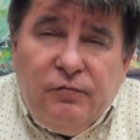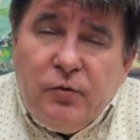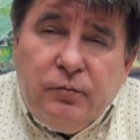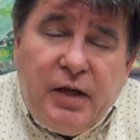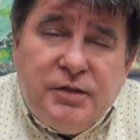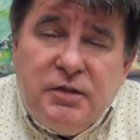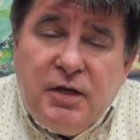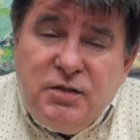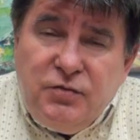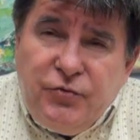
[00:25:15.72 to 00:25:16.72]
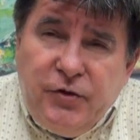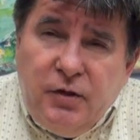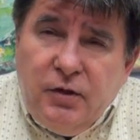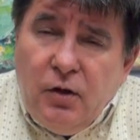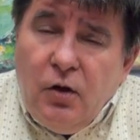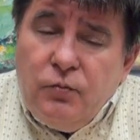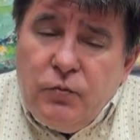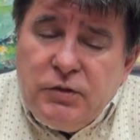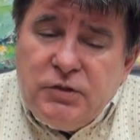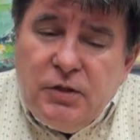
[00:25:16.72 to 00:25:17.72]
from 1993
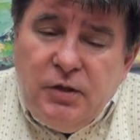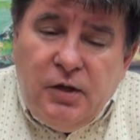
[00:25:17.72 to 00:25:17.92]
onwards.